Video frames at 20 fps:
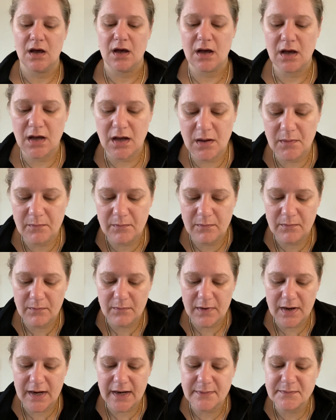
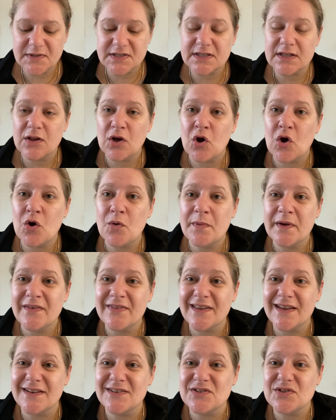I'm still hoping
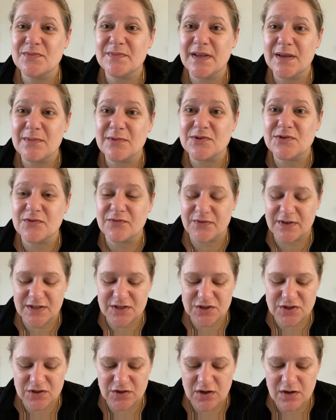then to be able to
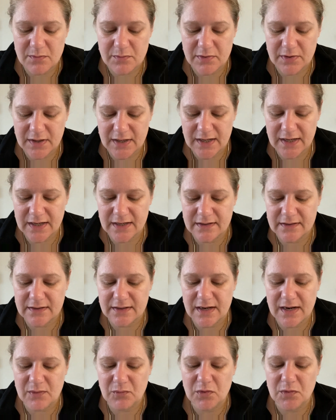finish it up, and
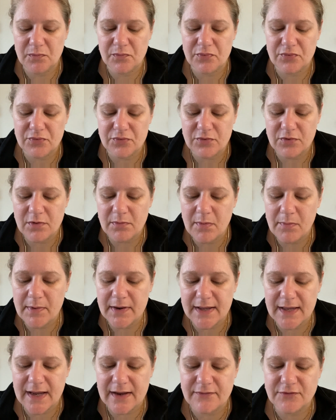I will
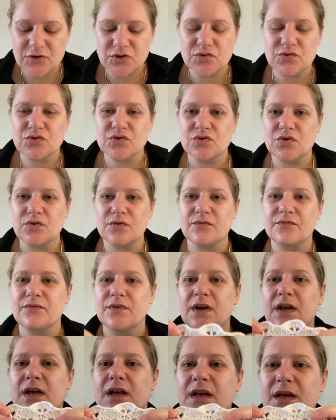probably have to sort of
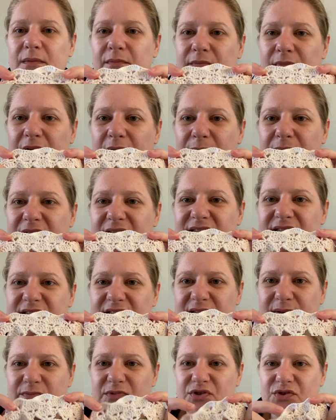maybe
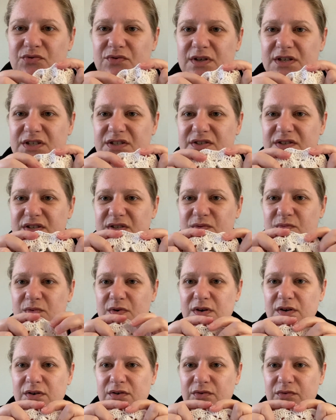steam stretch this
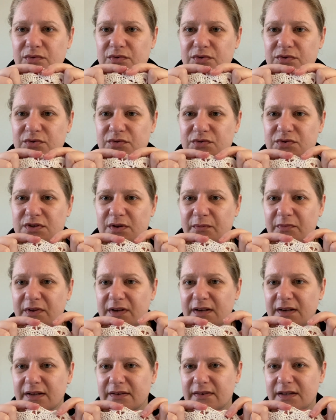one or do
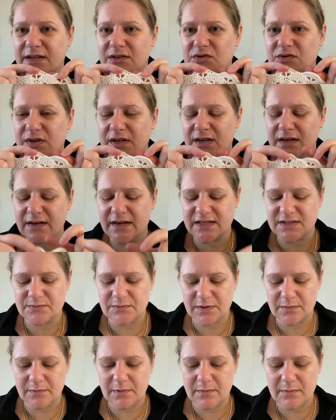something like that to get a nice
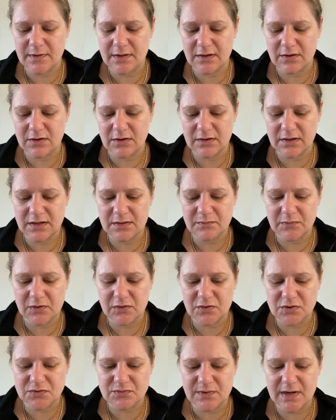brim on it,
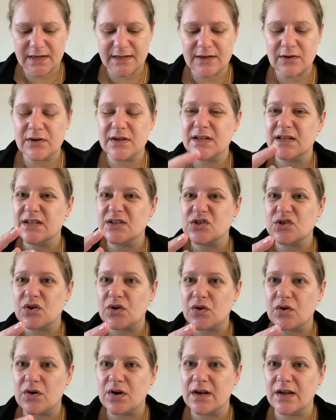because right now it is
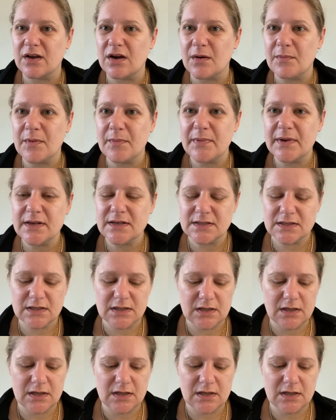curling up a bit.